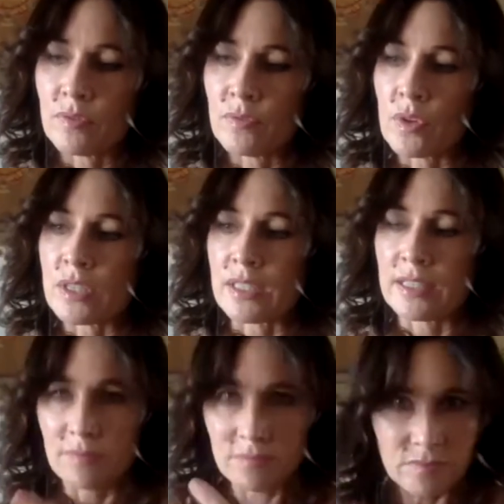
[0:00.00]

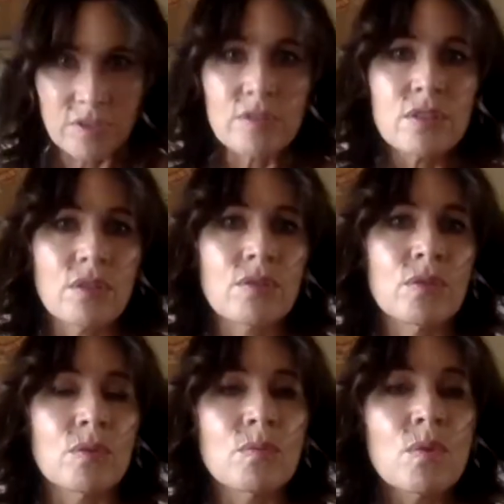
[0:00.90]
firstly filter through
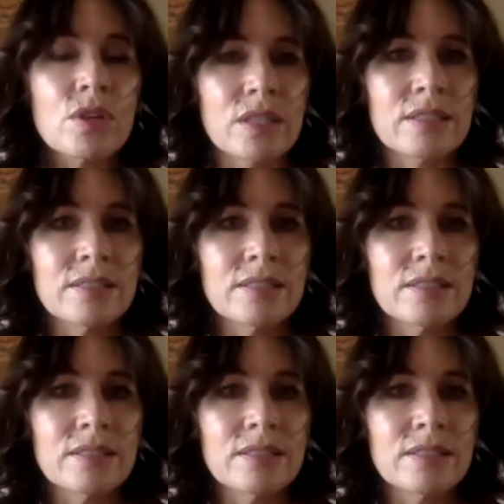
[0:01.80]
the water,